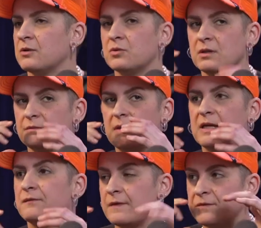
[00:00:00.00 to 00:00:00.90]
There were
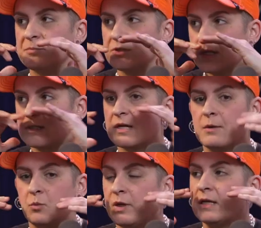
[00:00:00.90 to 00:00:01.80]
like 50% of the
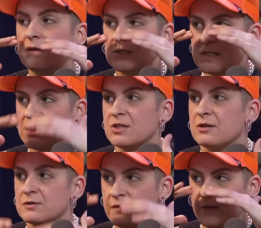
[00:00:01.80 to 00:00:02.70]
time, we didn't even see each
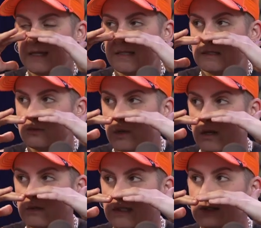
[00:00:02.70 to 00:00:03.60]
other's faces. We
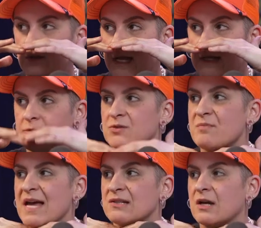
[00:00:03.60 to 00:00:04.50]
all still had those
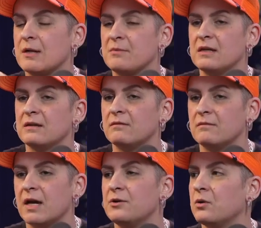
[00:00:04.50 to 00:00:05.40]
masks on. I mean,
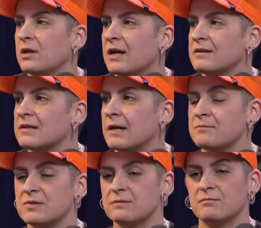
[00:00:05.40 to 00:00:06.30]
I know a lot of
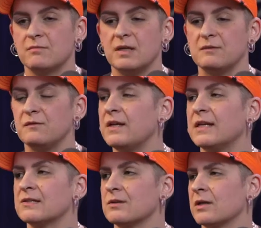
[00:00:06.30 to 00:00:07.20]
times in
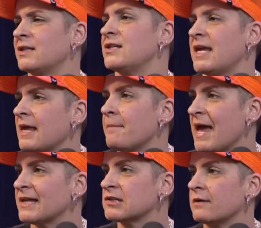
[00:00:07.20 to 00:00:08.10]
Phoenix, they're like, take that
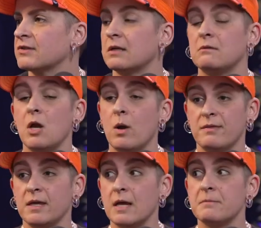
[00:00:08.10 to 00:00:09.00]
mask off. It's like, no,
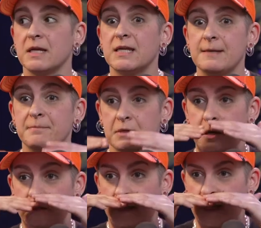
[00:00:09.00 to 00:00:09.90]
yeah, I think I'm going to keep it on.
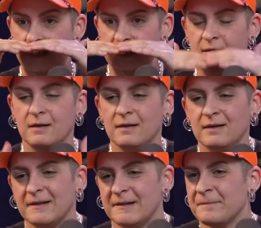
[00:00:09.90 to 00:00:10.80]
Face.
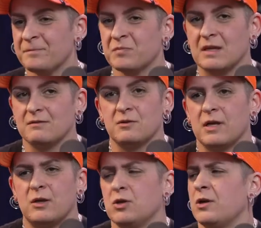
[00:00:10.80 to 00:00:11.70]
And they're
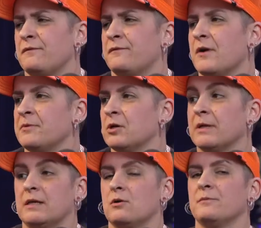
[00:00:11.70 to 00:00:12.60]
like, you're not from here. I'm
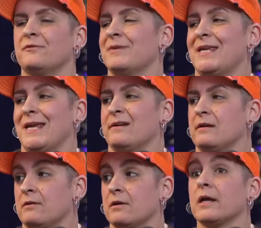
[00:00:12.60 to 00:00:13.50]
like, no, I'm from
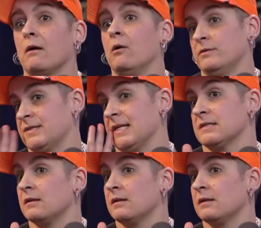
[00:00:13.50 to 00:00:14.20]
Canada. They're like, oh, it says a